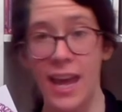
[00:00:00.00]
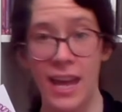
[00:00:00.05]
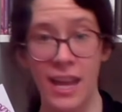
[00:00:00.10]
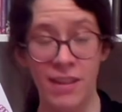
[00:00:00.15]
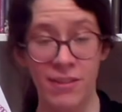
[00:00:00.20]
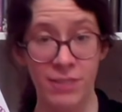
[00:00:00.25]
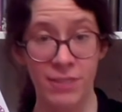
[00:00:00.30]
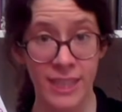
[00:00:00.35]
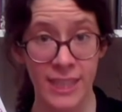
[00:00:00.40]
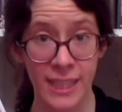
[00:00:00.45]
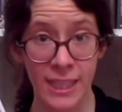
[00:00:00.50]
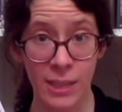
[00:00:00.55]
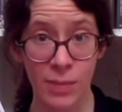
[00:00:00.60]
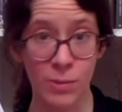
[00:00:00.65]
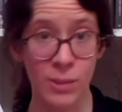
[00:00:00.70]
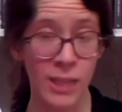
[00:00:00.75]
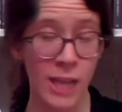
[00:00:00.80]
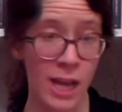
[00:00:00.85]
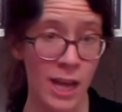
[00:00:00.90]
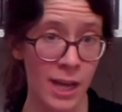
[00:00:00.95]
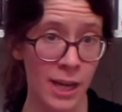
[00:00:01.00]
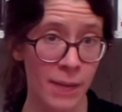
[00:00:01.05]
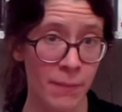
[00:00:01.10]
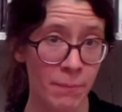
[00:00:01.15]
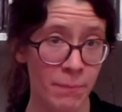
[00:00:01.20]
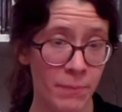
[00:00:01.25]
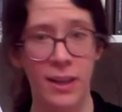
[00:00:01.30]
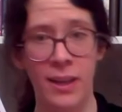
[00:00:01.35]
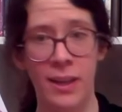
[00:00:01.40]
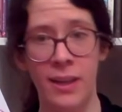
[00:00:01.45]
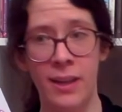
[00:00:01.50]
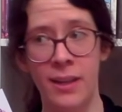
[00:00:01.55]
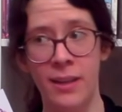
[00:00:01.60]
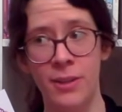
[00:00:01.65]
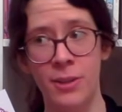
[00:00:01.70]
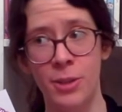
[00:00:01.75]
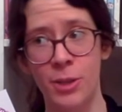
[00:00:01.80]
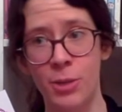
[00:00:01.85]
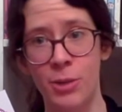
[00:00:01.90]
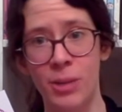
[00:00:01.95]
every single time
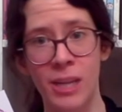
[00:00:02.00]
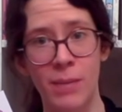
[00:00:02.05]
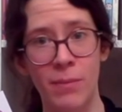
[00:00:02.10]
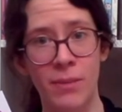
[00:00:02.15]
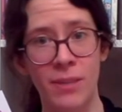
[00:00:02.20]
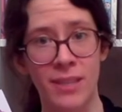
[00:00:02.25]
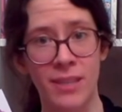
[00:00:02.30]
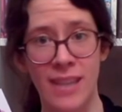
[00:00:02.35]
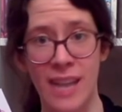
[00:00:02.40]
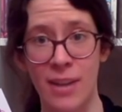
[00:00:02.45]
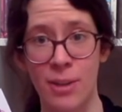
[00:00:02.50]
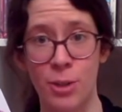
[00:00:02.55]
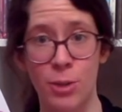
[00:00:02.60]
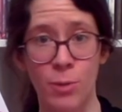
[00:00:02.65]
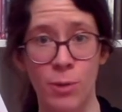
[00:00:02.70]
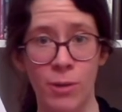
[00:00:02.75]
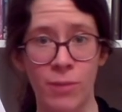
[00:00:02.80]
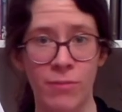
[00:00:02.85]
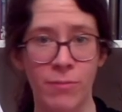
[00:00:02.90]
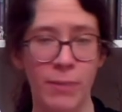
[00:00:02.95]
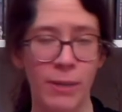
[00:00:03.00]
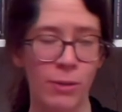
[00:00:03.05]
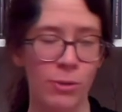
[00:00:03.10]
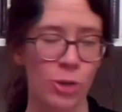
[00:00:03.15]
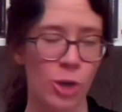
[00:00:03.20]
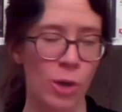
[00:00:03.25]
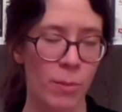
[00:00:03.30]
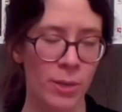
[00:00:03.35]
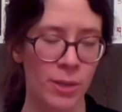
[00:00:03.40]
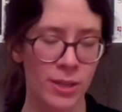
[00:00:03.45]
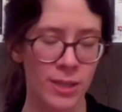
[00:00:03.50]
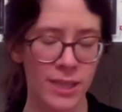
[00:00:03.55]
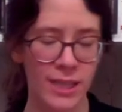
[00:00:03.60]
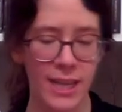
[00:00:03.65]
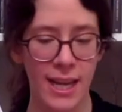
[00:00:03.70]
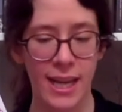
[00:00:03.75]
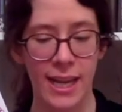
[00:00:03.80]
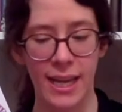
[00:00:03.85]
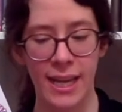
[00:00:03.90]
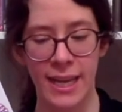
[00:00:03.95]
and, you know, keep the status quo of male
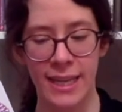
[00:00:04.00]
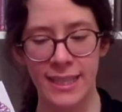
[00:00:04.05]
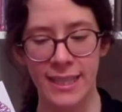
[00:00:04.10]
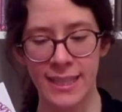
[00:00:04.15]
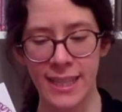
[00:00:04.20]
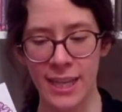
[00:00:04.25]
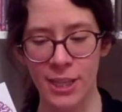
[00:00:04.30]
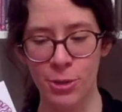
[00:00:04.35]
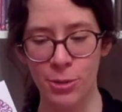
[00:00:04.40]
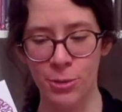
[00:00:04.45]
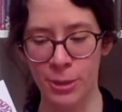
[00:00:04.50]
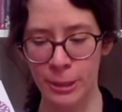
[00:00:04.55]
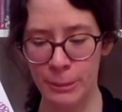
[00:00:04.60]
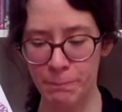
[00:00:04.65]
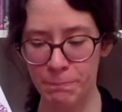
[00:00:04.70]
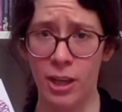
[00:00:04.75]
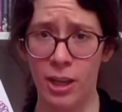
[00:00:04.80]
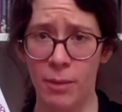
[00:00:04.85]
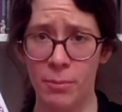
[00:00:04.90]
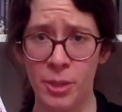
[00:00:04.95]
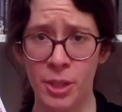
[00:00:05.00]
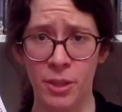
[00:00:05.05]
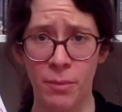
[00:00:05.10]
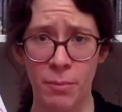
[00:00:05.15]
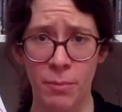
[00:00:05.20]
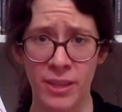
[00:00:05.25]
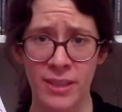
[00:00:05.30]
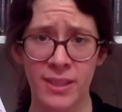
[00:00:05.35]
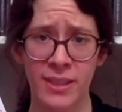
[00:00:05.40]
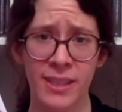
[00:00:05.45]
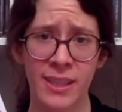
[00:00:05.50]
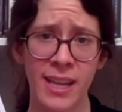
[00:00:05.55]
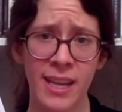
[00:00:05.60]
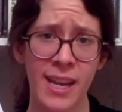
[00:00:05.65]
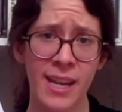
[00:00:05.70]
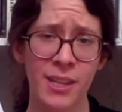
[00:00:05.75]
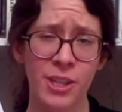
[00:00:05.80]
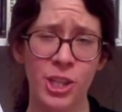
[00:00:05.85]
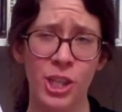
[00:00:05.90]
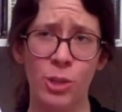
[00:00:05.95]
dominance, et cetera, up to the present
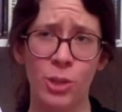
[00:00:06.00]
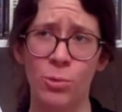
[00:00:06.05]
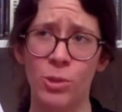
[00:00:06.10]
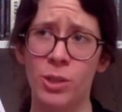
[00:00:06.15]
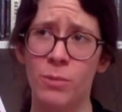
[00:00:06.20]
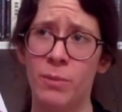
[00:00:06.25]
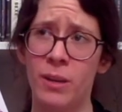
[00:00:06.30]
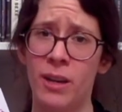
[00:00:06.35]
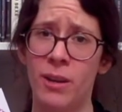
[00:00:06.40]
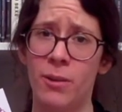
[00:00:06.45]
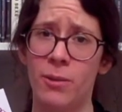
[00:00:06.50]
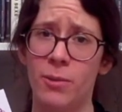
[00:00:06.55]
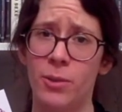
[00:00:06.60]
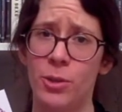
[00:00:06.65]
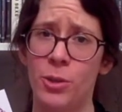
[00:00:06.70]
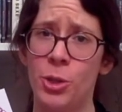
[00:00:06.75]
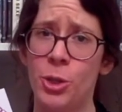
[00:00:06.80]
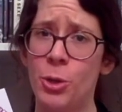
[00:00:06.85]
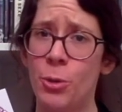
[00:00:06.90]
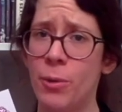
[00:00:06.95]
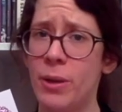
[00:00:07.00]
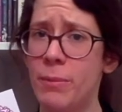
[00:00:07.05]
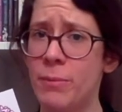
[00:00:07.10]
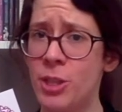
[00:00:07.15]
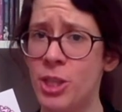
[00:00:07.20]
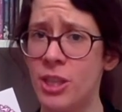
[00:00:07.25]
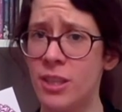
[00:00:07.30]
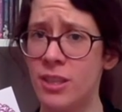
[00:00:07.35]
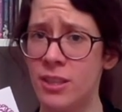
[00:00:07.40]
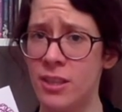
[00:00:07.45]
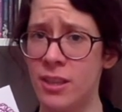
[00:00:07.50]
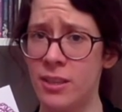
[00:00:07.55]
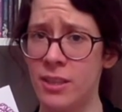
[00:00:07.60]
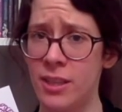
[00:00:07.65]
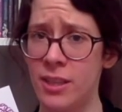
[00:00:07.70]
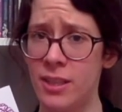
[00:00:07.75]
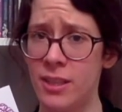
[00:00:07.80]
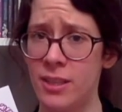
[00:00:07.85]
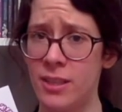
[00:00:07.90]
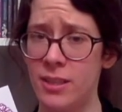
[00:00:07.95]
day. And she talks about neuroimaging
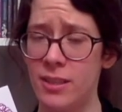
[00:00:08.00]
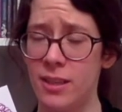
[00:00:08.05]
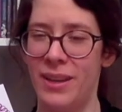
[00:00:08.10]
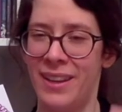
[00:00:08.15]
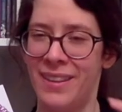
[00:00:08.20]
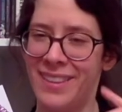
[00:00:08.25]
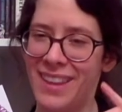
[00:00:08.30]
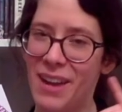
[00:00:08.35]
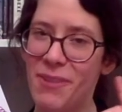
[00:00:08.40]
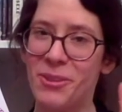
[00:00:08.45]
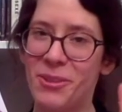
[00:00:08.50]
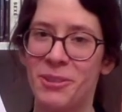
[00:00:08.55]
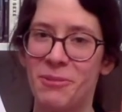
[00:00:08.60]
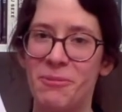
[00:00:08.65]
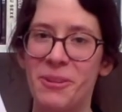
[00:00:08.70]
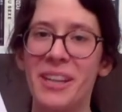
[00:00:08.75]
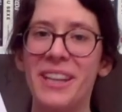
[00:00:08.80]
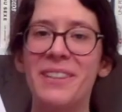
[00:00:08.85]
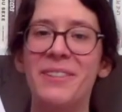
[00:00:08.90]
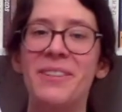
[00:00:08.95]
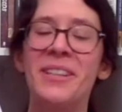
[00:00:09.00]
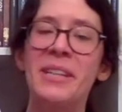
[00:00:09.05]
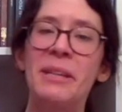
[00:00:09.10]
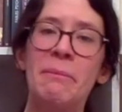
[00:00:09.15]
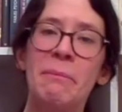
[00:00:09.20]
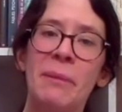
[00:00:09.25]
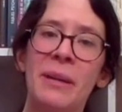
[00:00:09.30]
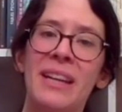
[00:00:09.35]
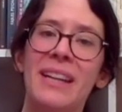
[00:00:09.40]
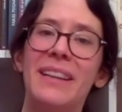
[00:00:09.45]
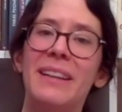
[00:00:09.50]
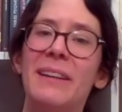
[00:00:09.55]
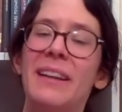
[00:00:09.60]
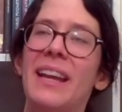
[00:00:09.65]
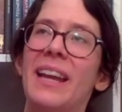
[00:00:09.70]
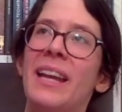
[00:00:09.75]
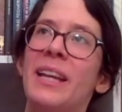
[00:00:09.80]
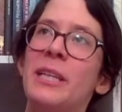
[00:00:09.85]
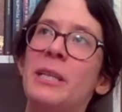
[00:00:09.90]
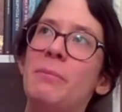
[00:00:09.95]
studies. And that was a really interesting bit,
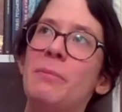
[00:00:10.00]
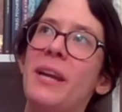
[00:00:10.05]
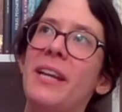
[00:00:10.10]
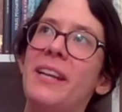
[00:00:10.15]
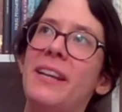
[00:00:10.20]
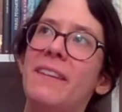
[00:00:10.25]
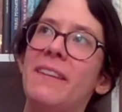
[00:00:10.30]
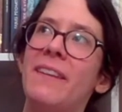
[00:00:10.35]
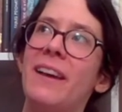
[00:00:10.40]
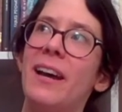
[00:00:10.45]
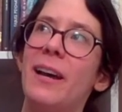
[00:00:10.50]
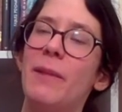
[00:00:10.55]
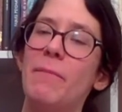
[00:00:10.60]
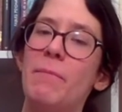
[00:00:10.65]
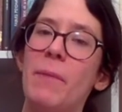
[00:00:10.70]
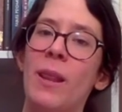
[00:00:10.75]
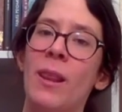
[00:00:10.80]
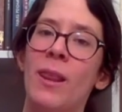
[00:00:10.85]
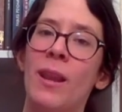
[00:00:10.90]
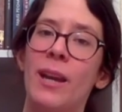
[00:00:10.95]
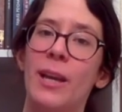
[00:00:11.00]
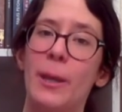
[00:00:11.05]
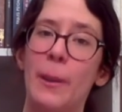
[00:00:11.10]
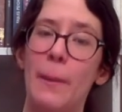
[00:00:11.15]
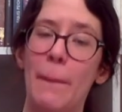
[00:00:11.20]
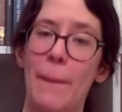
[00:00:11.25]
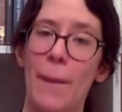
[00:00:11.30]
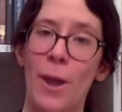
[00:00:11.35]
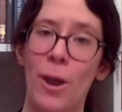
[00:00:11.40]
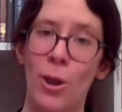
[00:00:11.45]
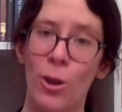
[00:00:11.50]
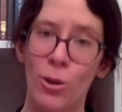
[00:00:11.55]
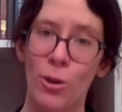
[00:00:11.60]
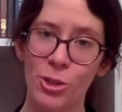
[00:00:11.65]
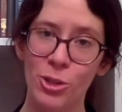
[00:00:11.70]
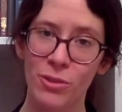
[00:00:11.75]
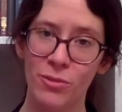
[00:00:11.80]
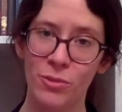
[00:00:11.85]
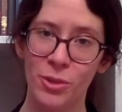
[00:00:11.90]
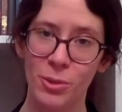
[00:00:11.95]
explaining that, like, a
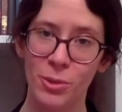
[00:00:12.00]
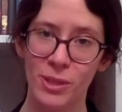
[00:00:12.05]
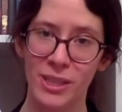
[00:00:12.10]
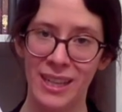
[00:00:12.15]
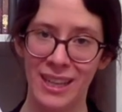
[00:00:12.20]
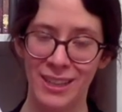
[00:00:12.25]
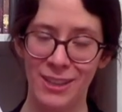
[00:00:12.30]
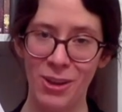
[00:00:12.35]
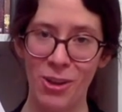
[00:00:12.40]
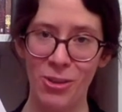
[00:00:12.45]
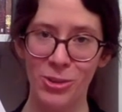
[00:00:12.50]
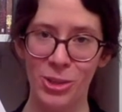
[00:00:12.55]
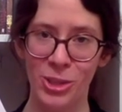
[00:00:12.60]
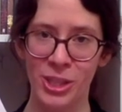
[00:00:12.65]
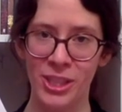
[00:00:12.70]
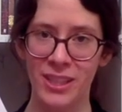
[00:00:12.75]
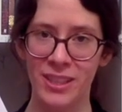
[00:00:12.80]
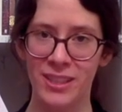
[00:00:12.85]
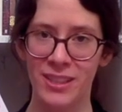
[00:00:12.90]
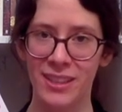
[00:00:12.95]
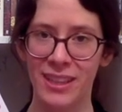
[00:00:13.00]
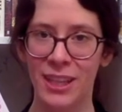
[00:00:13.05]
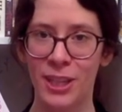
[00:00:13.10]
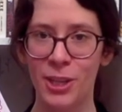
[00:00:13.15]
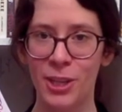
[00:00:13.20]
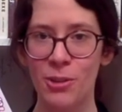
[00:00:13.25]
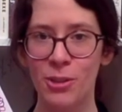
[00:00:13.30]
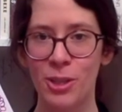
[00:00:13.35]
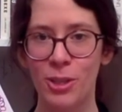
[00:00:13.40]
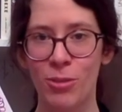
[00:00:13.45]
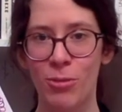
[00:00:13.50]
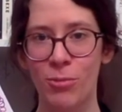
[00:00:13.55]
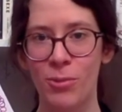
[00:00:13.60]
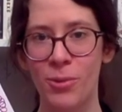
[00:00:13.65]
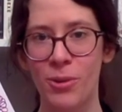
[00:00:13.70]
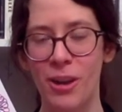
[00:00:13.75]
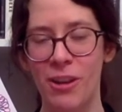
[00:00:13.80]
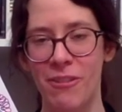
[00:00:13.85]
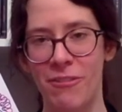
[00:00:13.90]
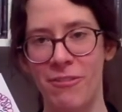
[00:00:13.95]
lot of new technologies, it goes
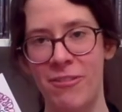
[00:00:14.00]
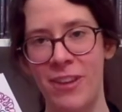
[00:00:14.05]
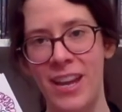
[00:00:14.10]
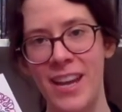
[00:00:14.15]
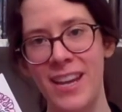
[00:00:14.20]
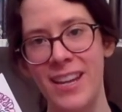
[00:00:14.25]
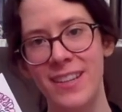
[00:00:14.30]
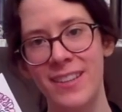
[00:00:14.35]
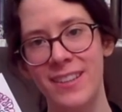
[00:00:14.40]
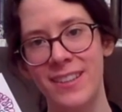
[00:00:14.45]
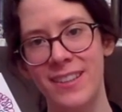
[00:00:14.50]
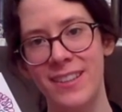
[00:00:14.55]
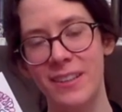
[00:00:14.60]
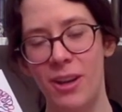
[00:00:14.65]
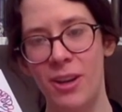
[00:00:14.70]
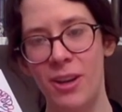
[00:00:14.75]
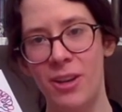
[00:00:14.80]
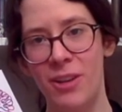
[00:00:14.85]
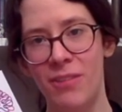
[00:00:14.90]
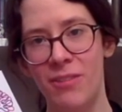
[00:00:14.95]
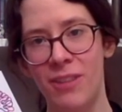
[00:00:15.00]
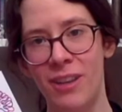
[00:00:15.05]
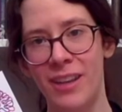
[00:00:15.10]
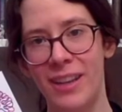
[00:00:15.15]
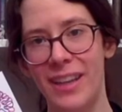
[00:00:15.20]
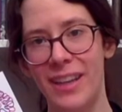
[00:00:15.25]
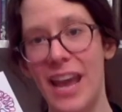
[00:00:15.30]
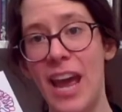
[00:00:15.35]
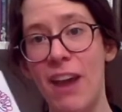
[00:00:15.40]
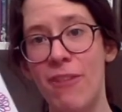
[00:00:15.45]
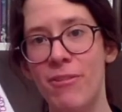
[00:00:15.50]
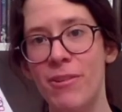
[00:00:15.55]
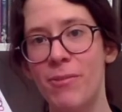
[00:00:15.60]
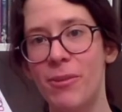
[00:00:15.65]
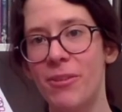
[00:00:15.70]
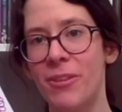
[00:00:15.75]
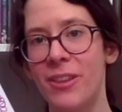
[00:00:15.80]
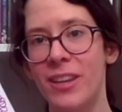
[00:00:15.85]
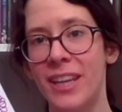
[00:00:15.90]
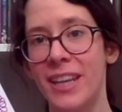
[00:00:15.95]
through a phase of, like,
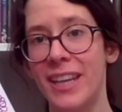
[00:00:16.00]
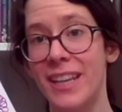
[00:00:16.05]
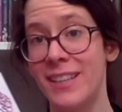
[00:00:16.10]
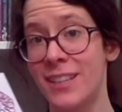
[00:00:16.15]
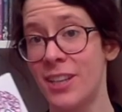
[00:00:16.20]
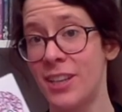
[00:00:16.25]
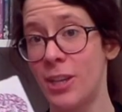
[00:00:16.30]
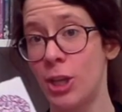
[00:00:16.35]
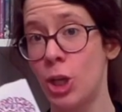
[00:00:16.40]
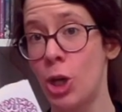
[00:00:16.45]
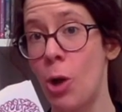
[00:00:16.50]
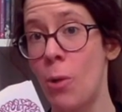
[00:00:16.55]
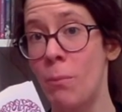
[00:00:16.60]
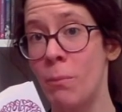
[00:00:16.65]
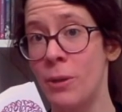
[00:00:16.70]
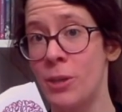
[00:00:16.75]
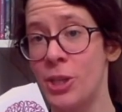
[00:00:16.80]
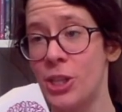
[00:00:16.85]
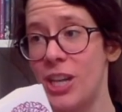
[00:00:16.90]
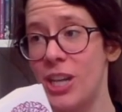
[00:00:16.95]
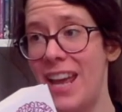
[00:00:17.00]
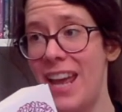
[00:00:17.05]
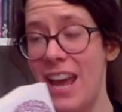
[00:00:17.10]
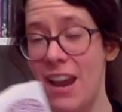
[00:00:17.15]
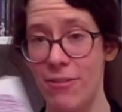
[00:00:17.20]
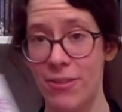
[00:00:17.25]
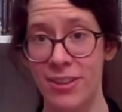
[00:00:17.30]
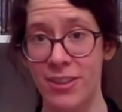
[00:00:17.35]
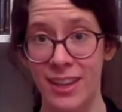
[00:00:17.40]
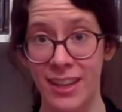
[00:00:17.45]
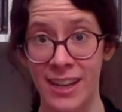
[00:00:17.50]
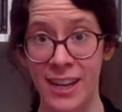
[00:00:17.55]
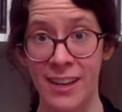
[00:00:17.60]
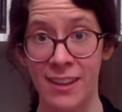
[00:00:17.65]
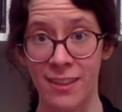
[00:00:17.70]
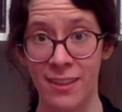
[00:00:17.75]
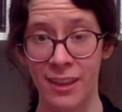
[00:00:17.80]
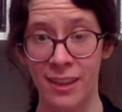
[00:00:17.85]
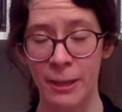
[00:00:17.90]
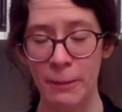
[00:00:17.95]
everyone thinking it's going to accomplish everything and
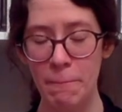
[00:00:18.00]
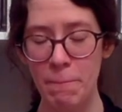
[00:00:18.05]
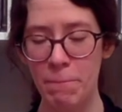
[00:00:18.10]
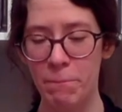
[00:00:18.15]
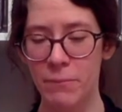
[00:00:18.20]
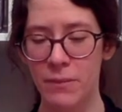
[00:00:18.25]
anything.